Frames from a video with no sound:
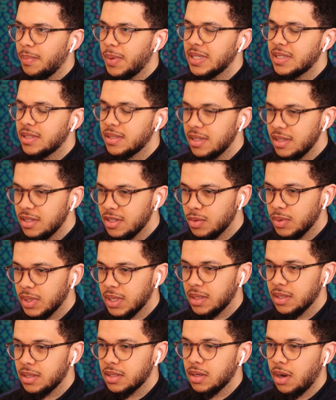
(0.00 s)
persist
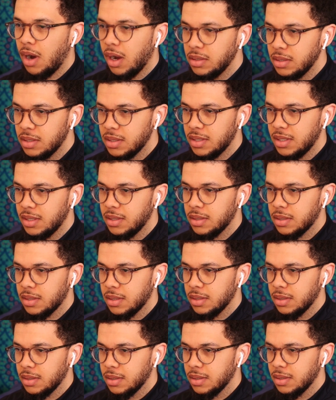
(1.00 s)
with this
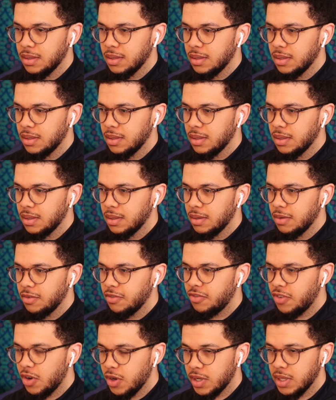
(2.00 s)
constant
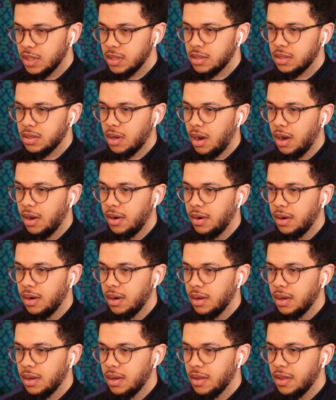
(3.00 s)
focus
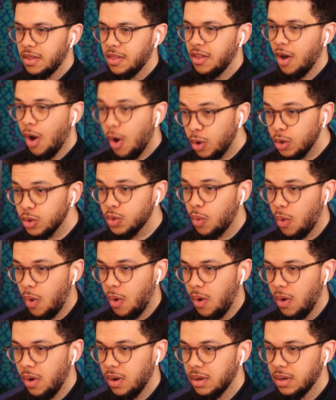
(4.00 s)
on the old
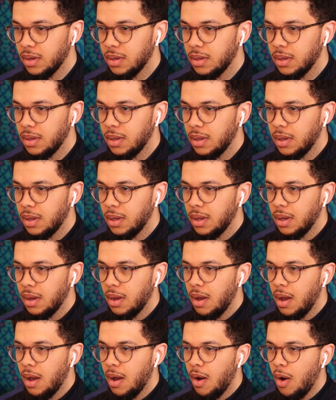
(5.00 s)
war
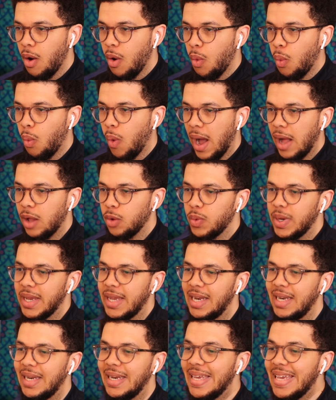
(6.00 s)
while
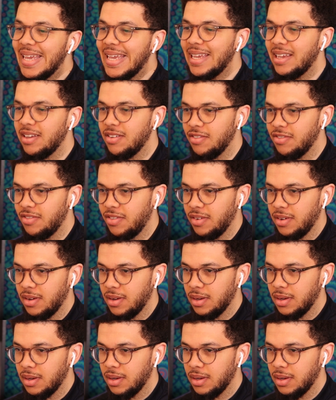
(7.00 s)
we leave